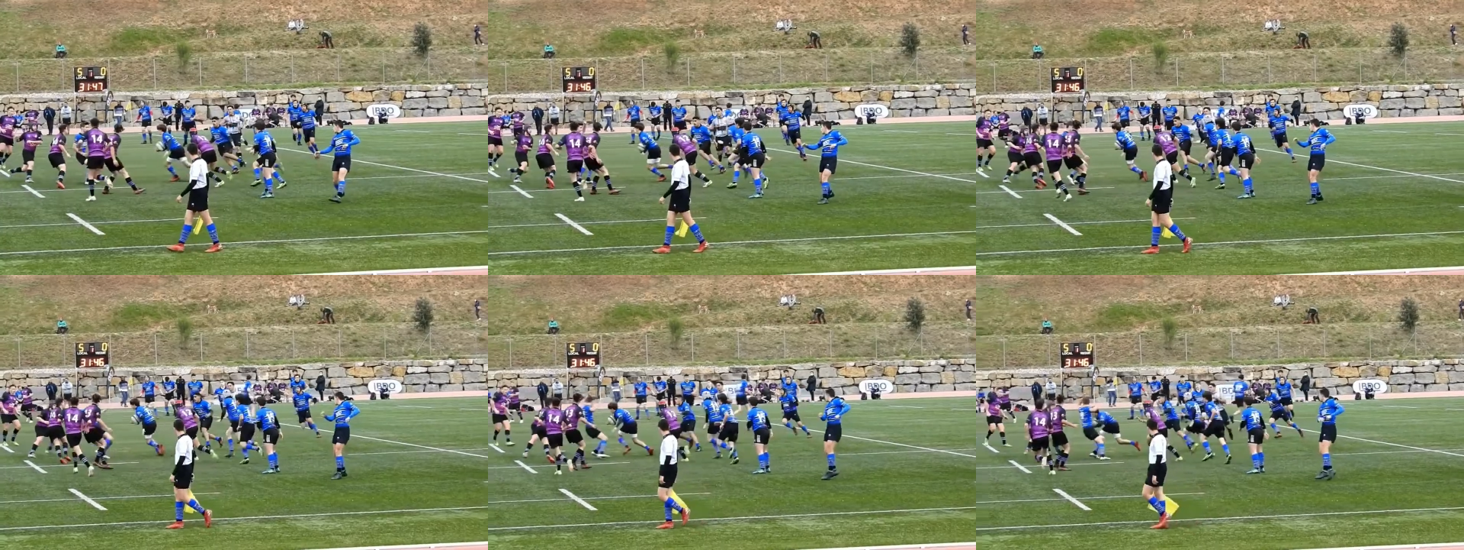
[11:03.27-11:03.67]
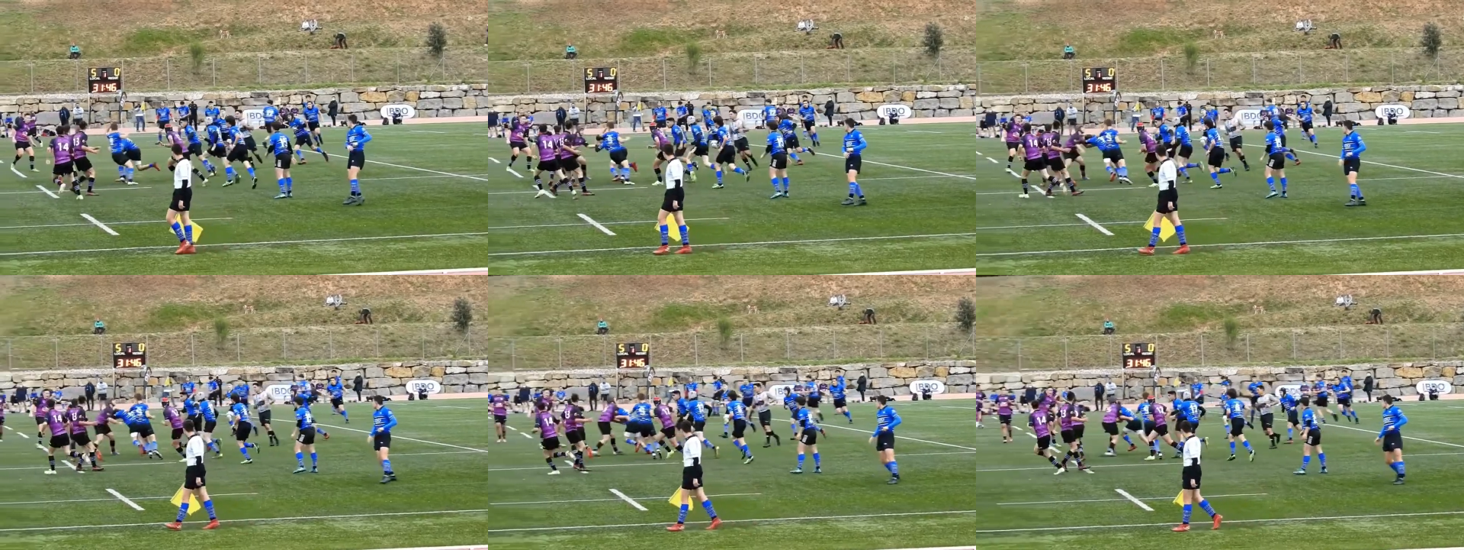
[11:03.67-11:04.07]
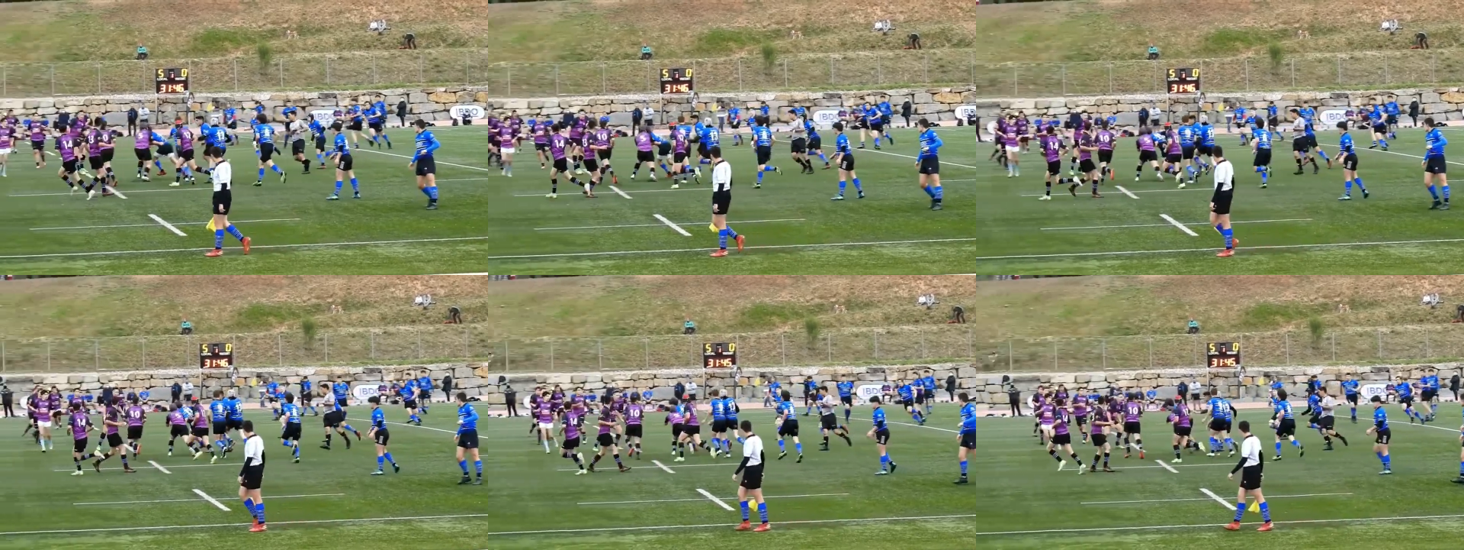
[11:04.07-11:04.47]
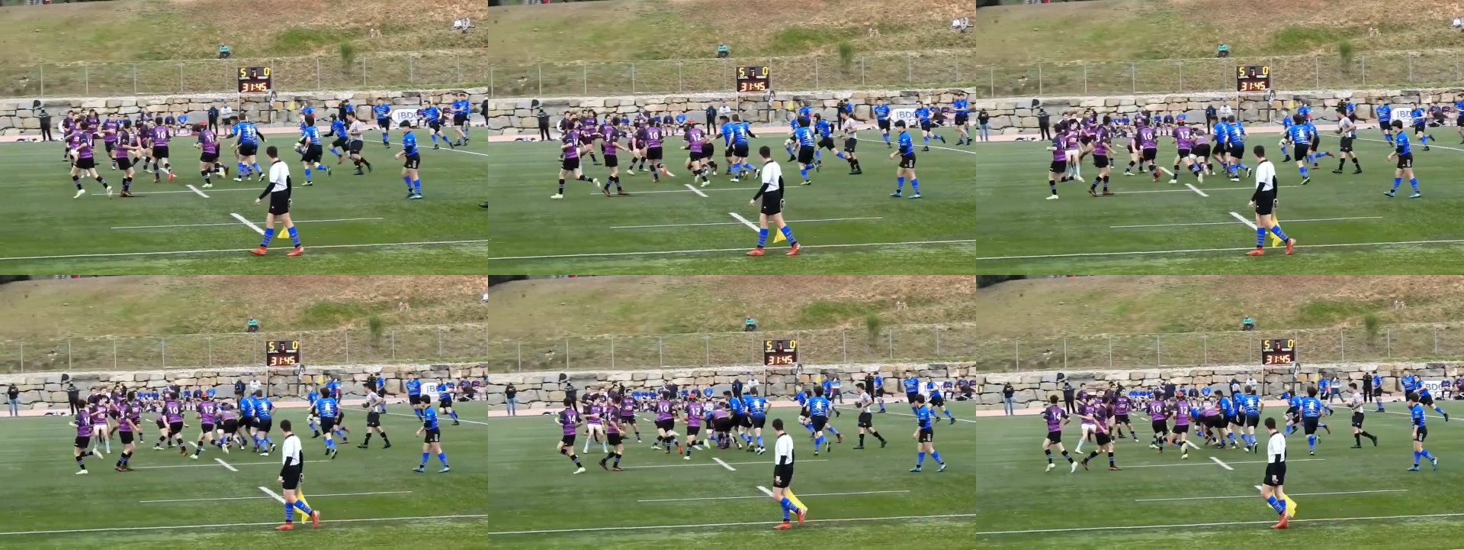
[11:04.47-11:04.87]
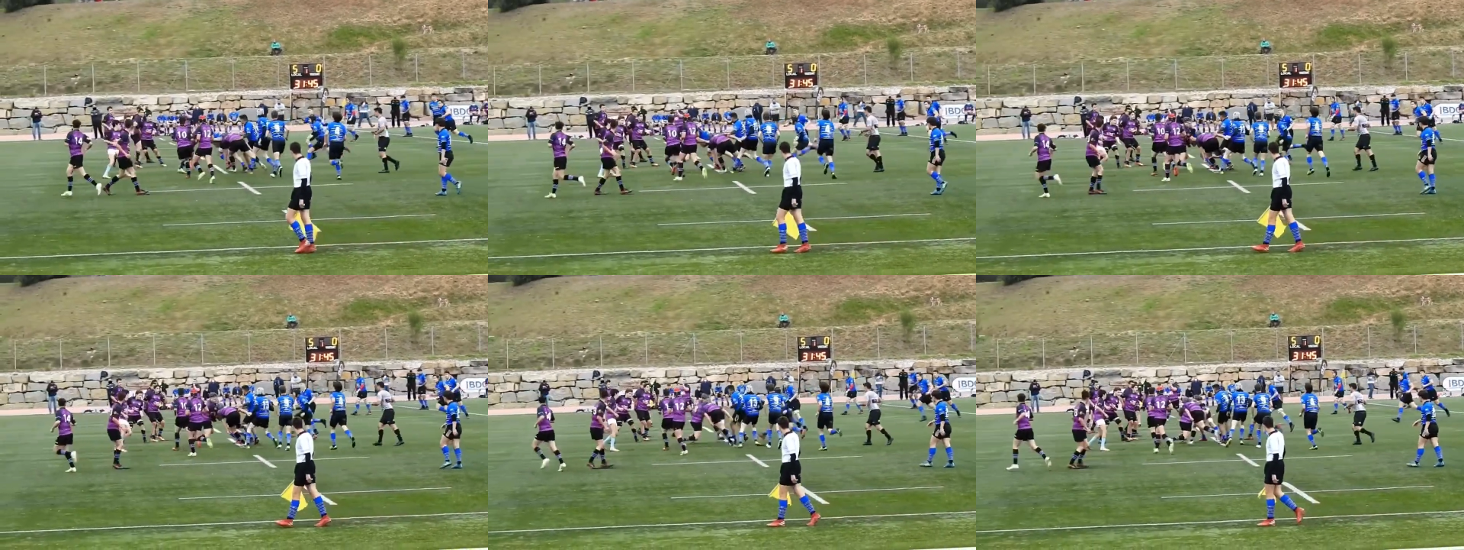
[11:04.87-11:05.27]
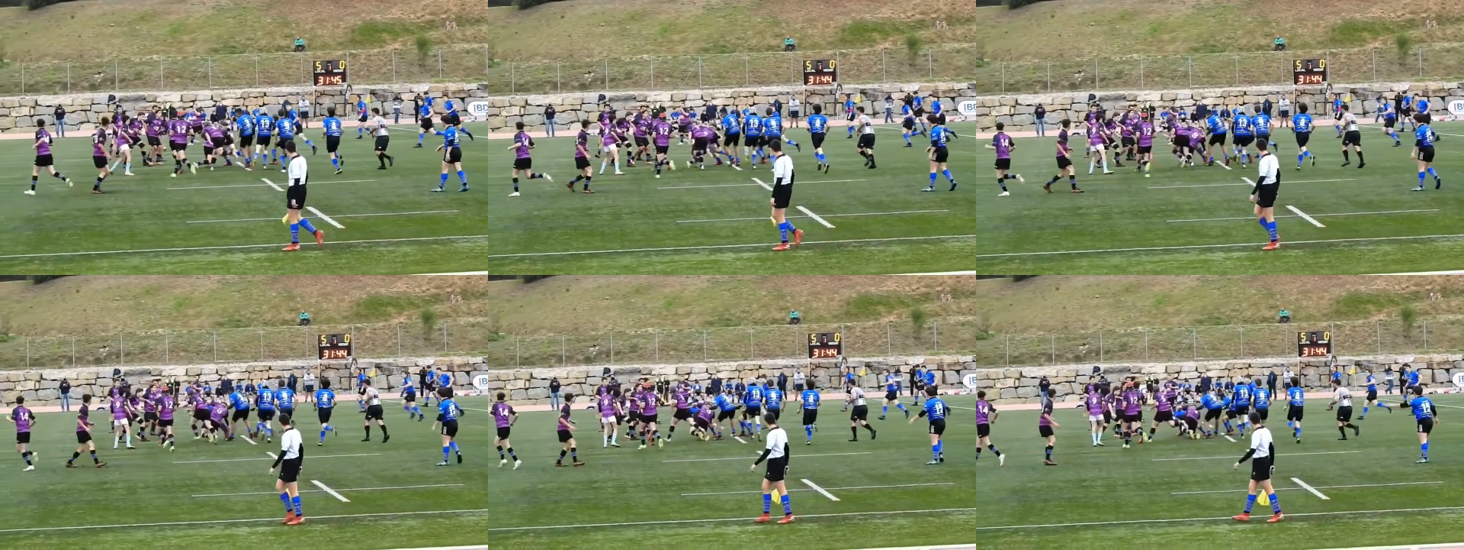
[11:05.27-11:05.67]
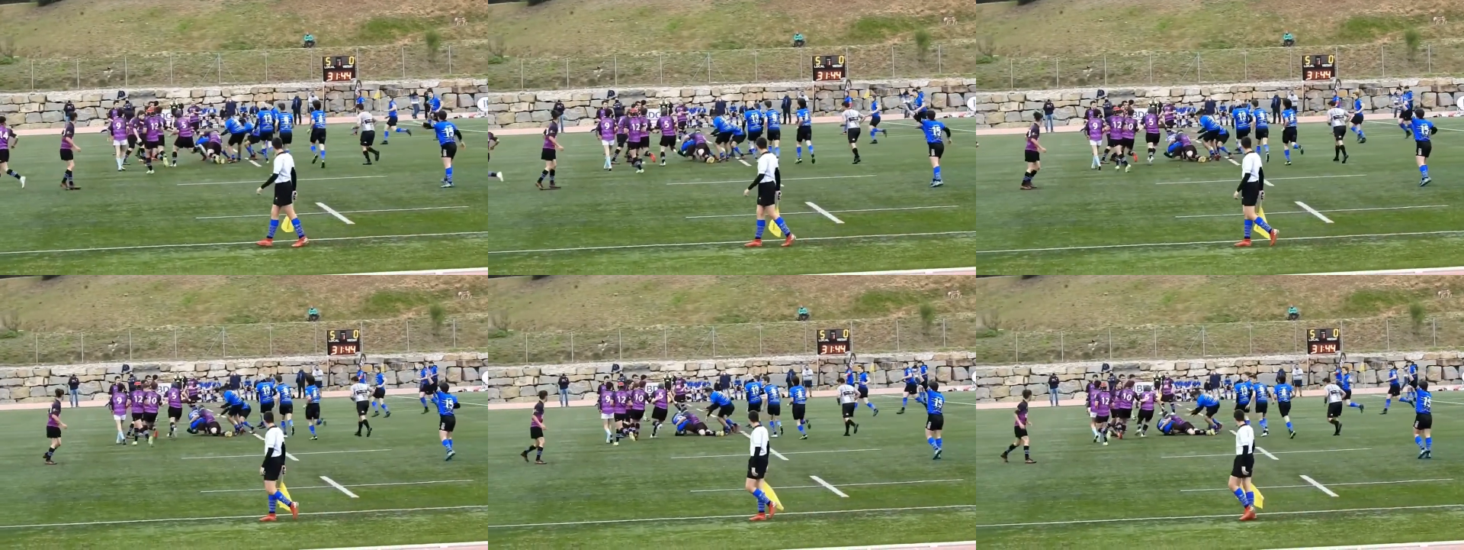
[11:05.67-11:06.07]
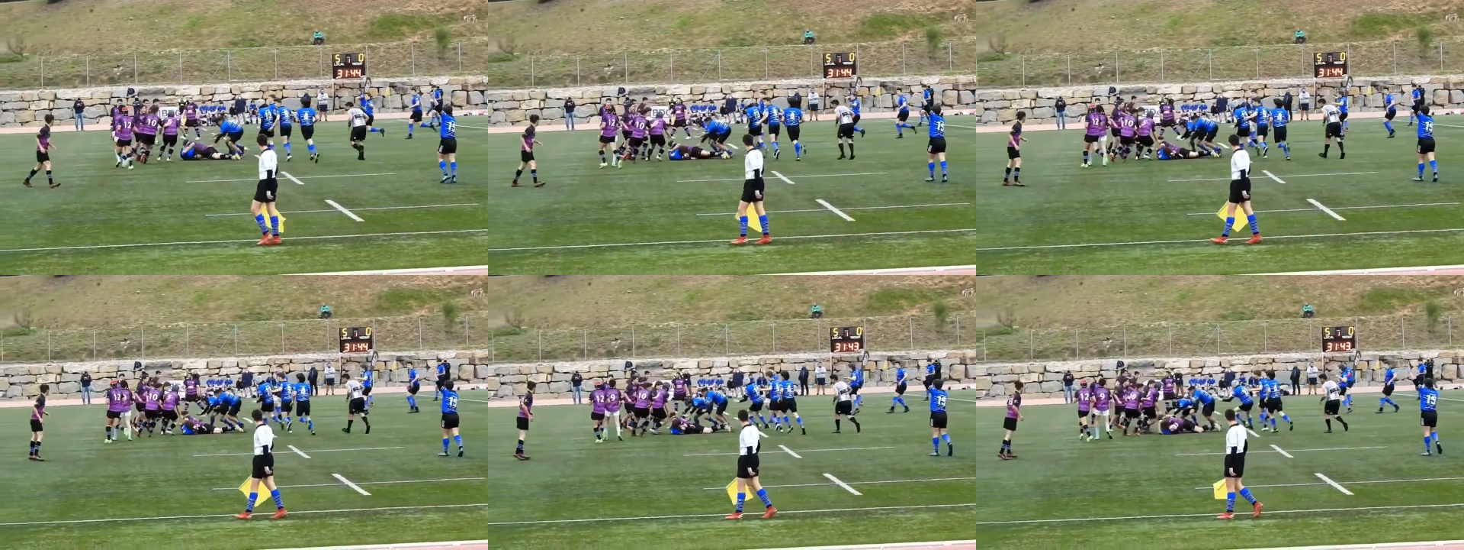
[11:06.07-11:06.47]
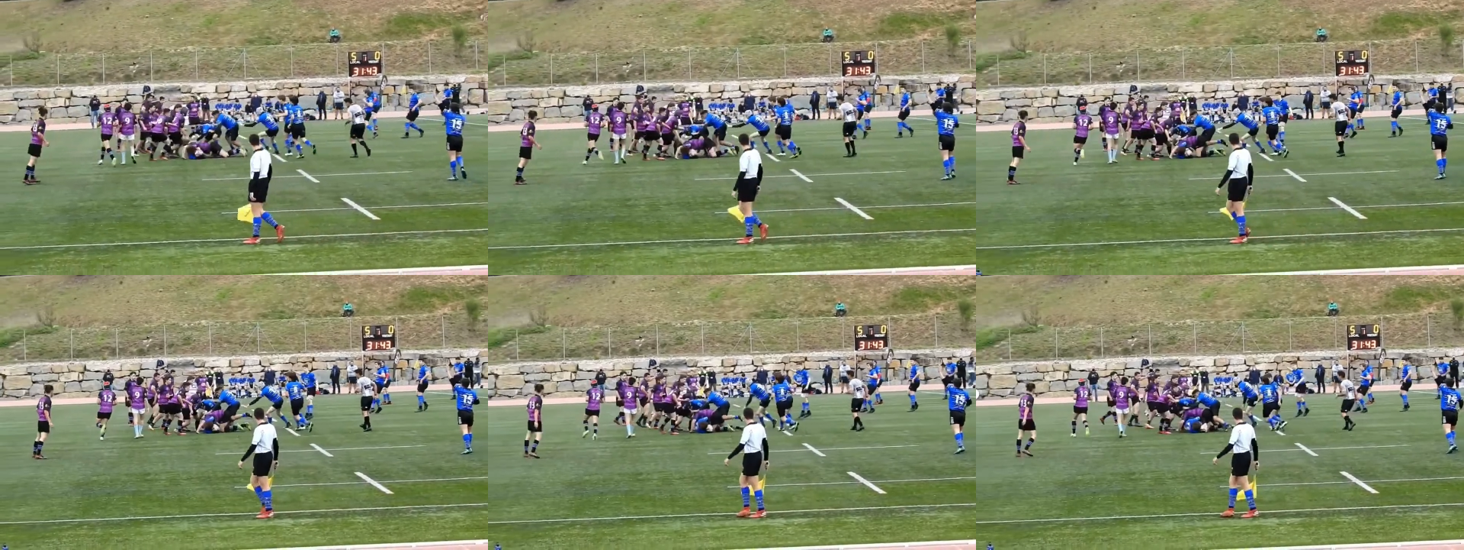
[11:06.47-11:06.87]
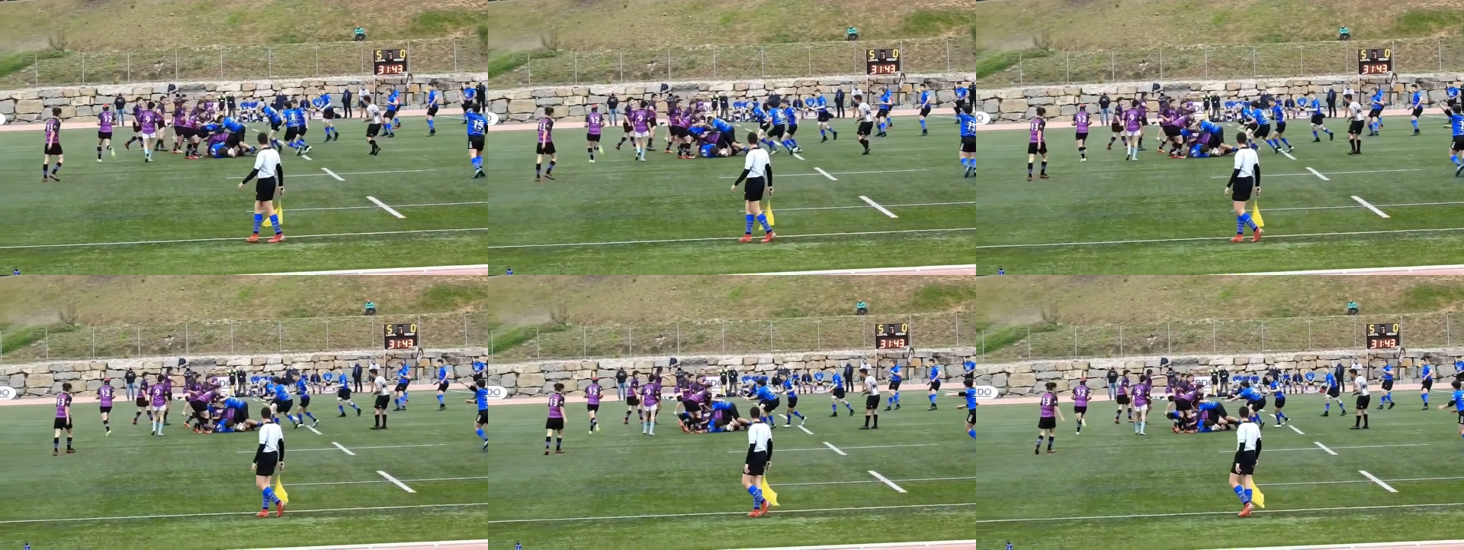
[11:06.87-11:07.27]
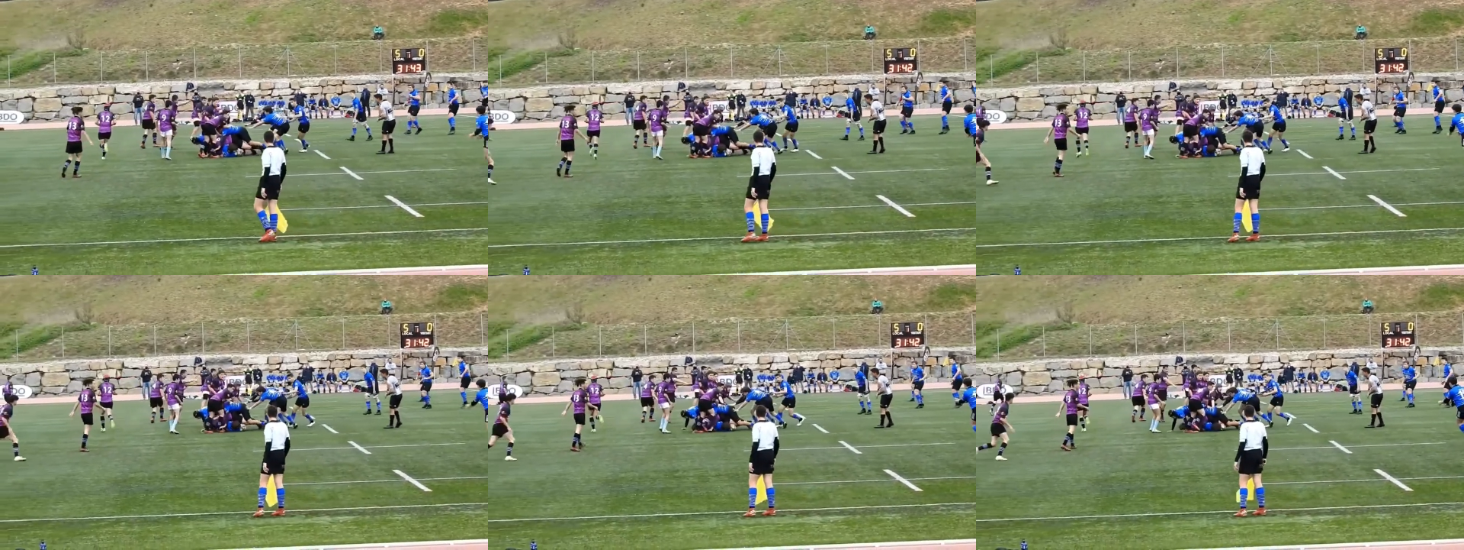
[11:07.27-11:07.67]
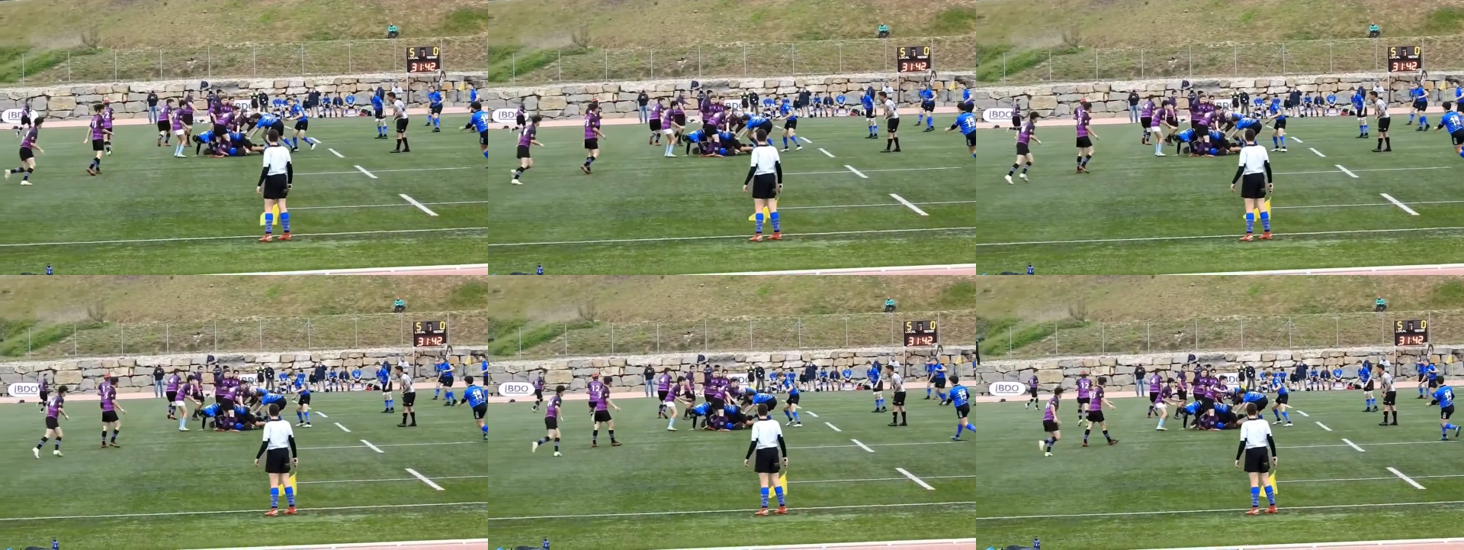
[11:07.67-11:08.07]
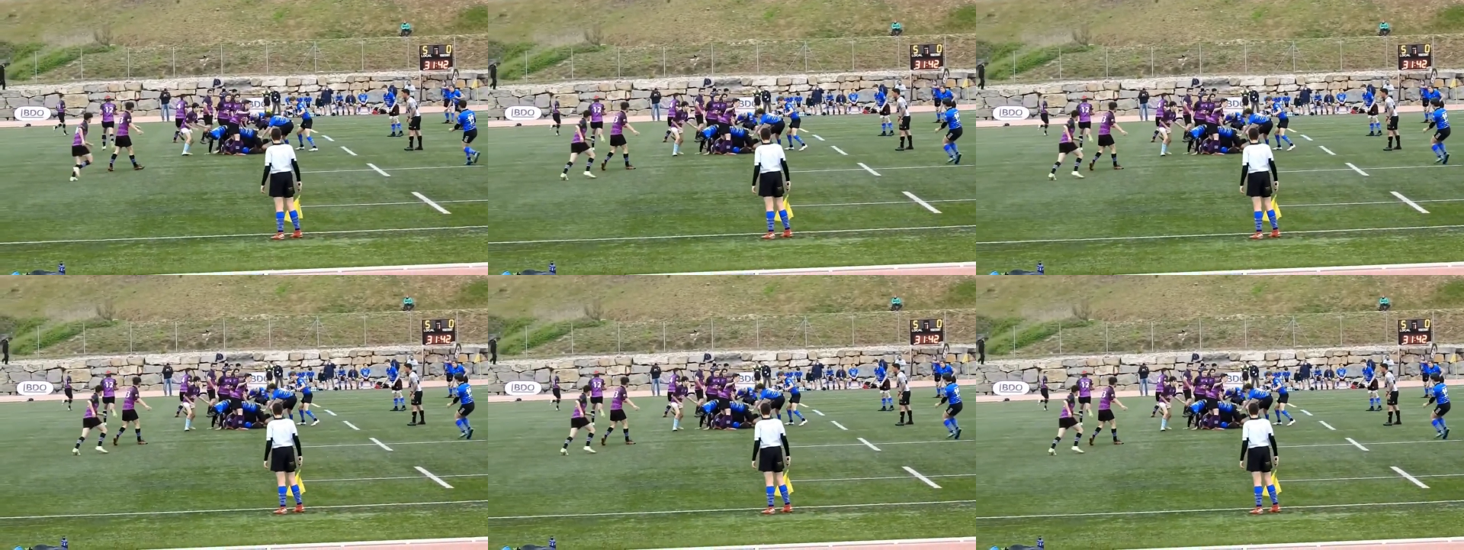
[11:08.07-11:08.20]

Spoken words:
(no speaker visible)